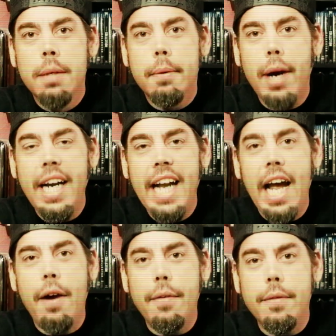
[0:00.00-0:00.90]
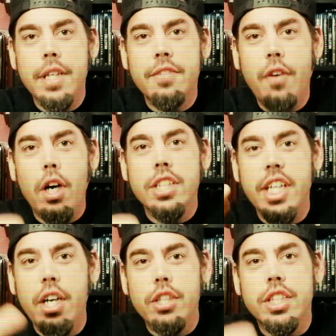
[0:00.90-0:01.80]
But right now, as far as I
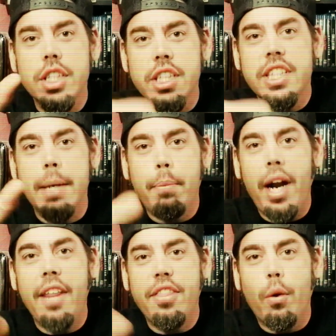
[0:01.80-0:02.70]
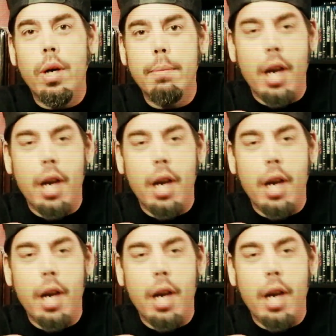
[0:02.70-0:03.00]
know, it's just going to say Brad Thornton.